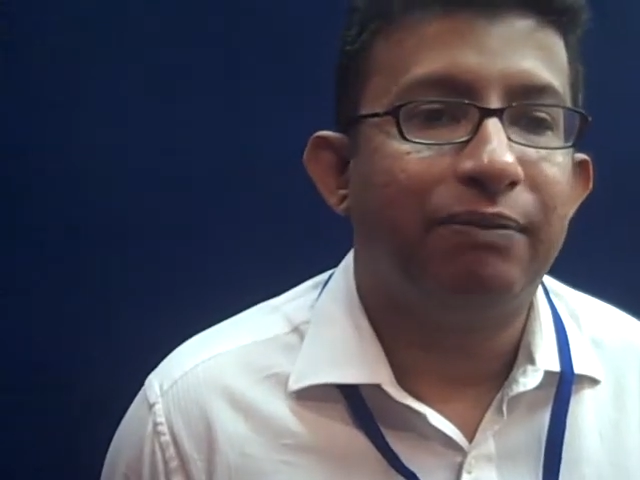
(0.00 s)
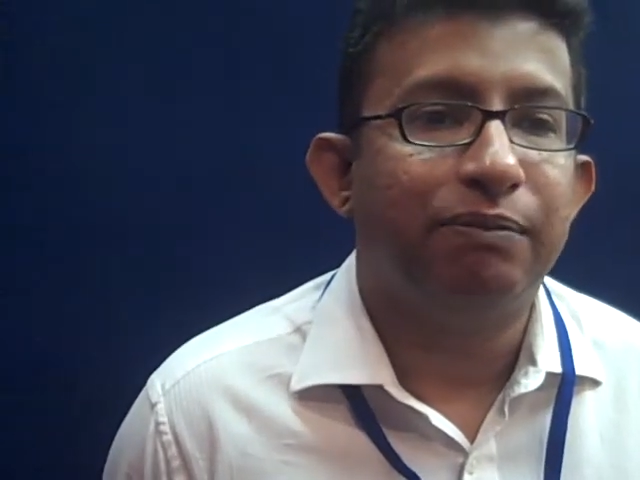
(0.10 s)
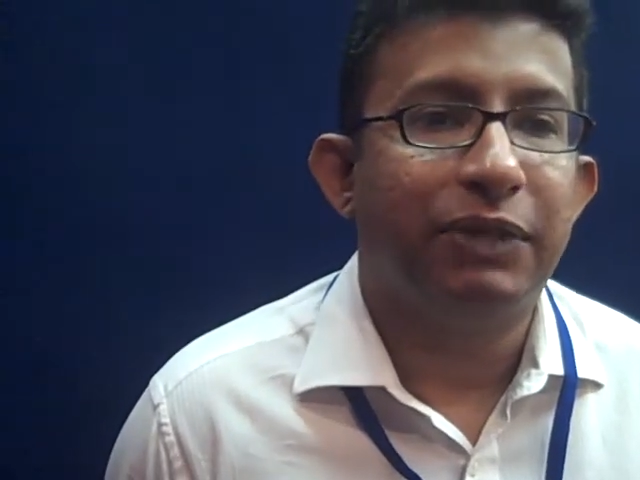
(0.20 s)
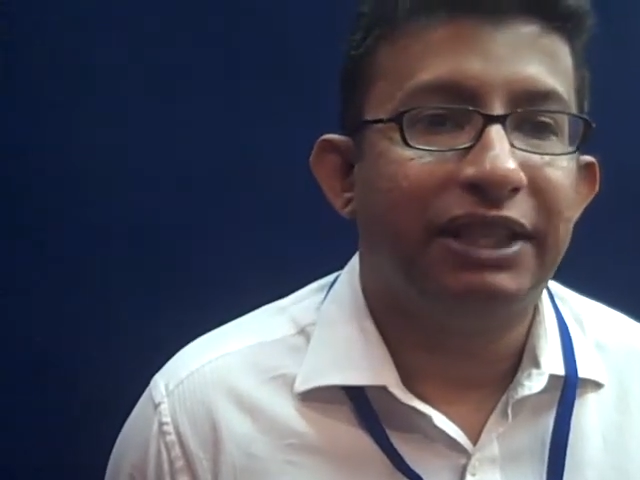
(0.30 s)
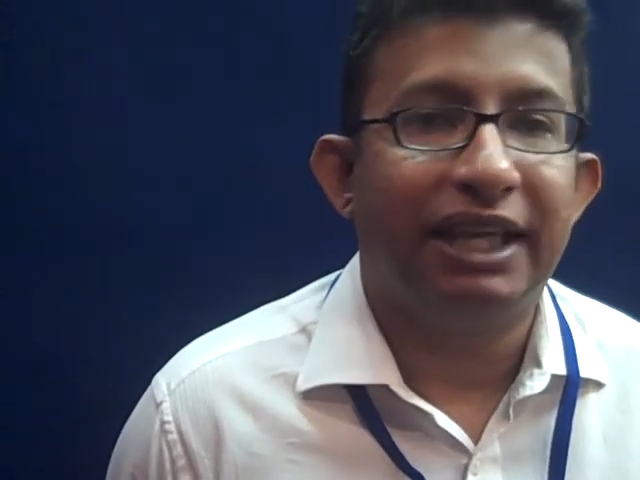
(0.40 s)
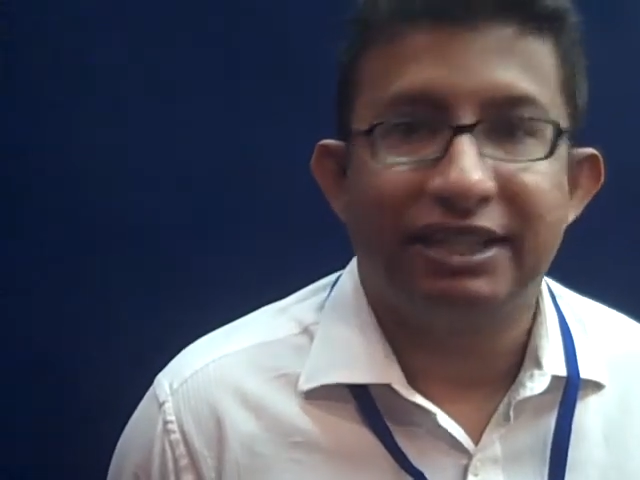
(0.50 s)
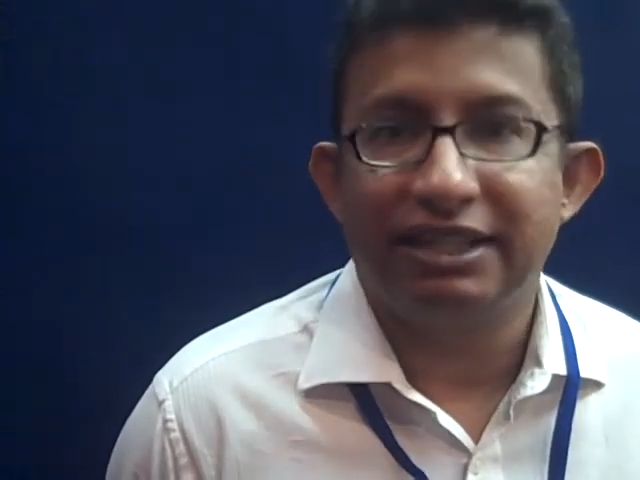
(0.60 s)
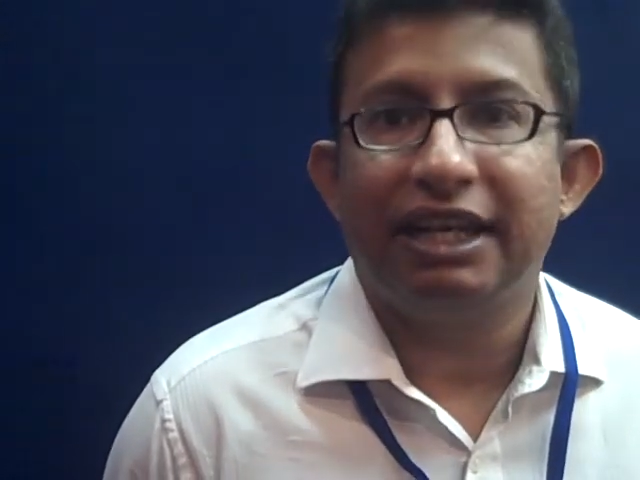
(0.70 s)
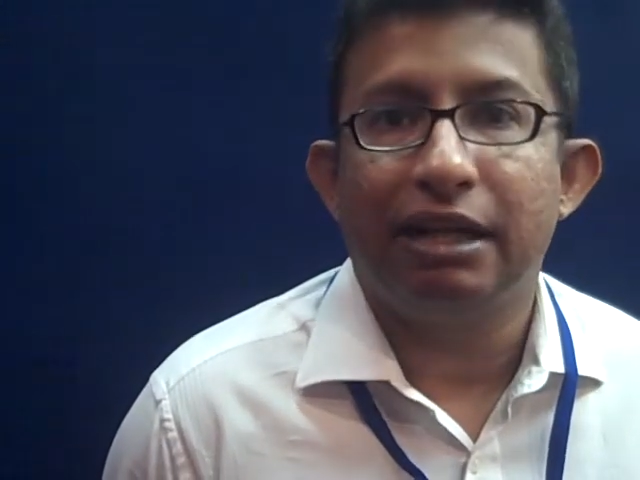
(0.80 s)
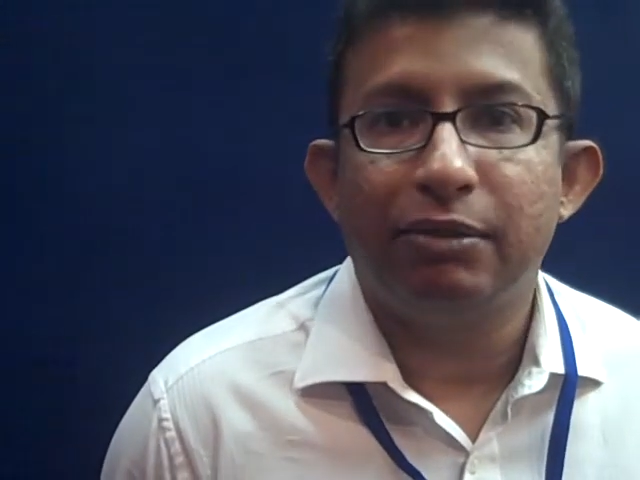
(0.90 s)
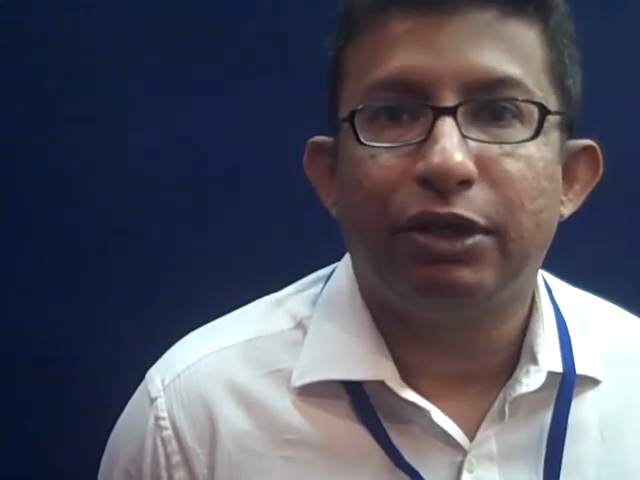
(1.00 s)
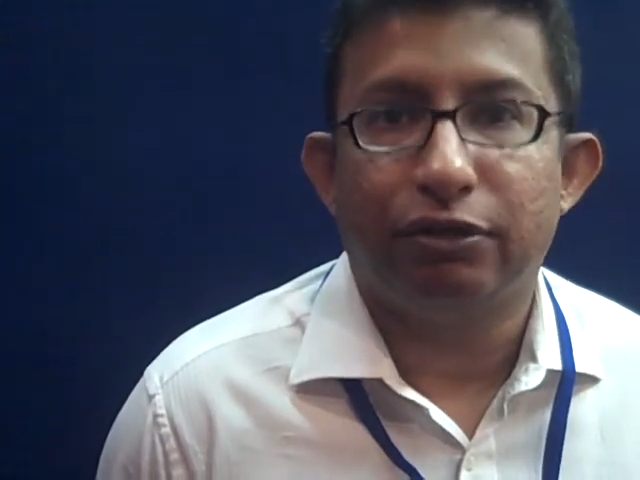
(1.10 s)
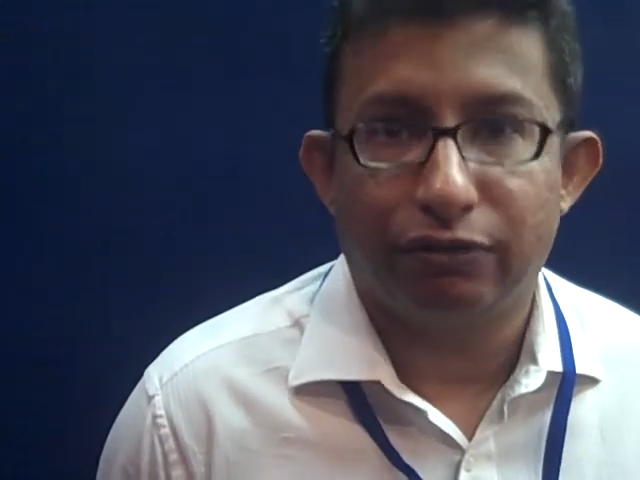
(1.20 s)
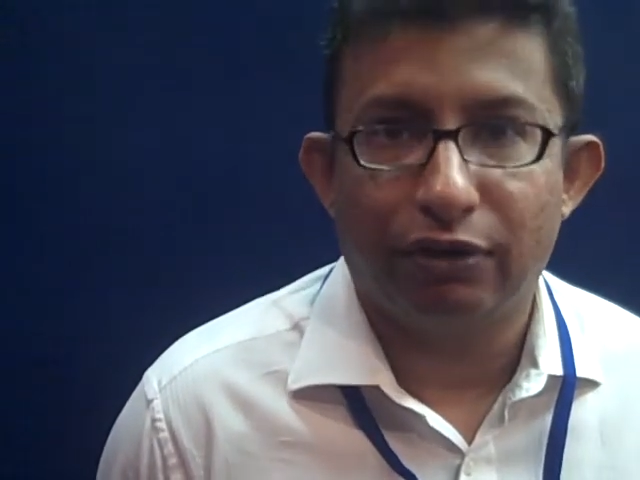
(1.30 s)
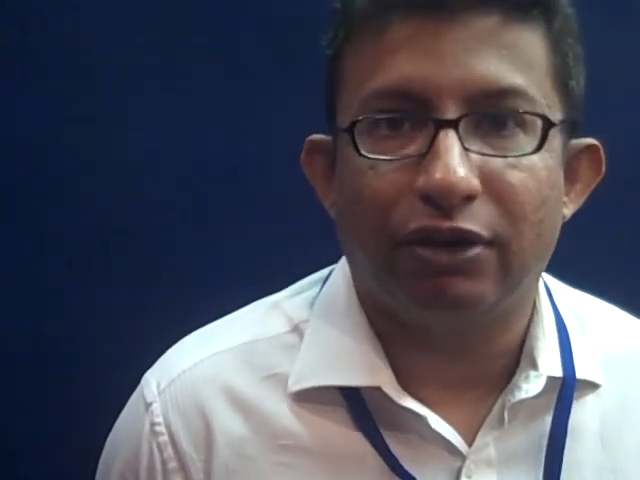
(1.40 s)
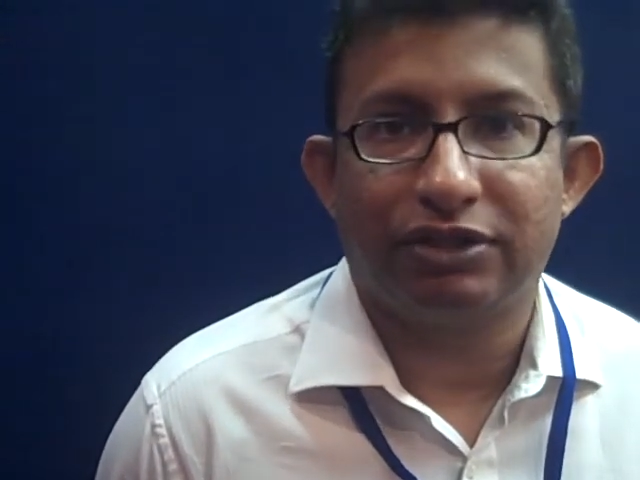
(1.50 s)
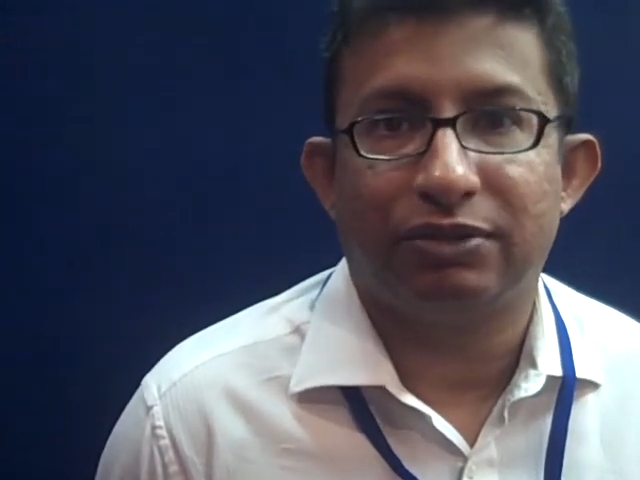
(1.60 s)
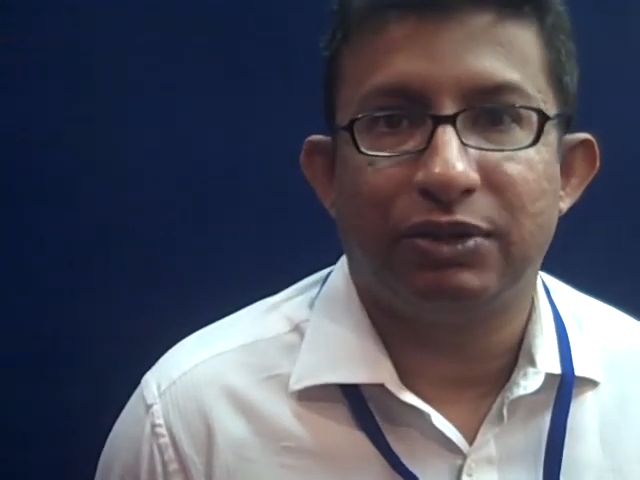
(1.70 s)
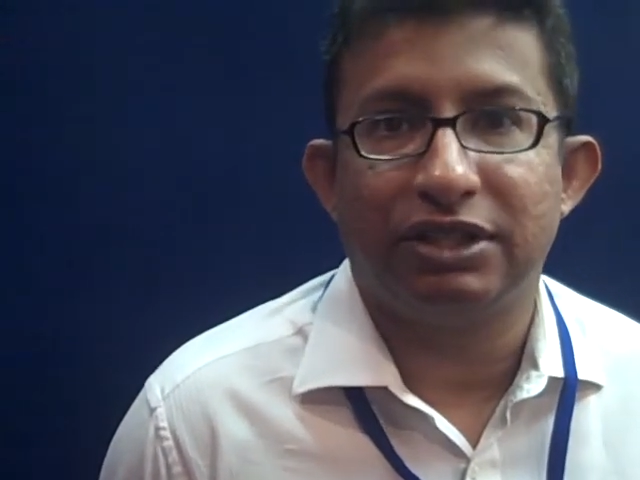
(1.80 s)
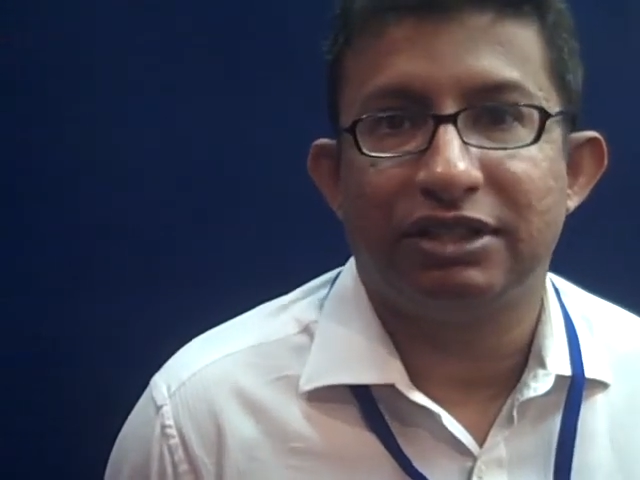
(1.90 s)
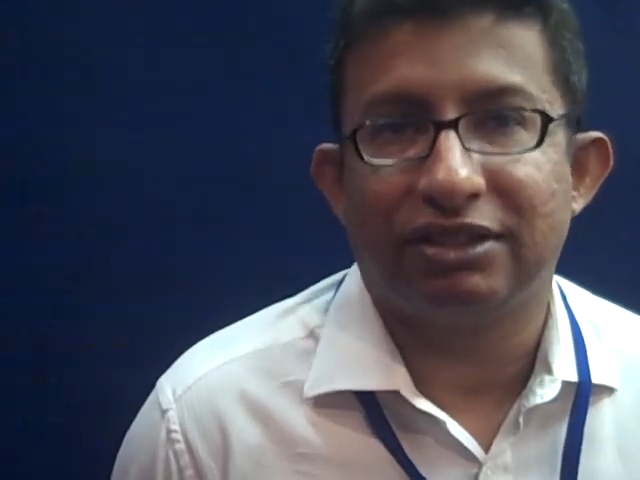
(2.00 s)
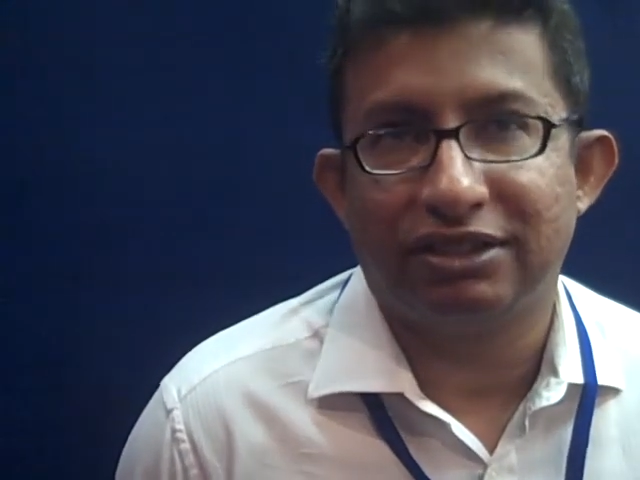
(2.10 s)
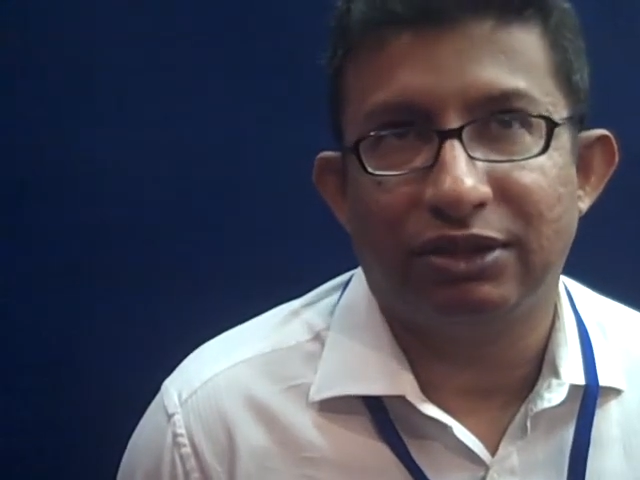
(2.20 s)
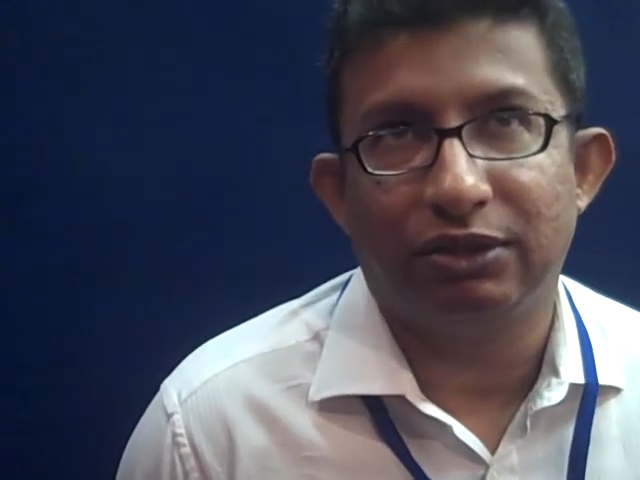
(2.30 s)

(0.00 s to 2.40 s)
But there's an element of cost, which is,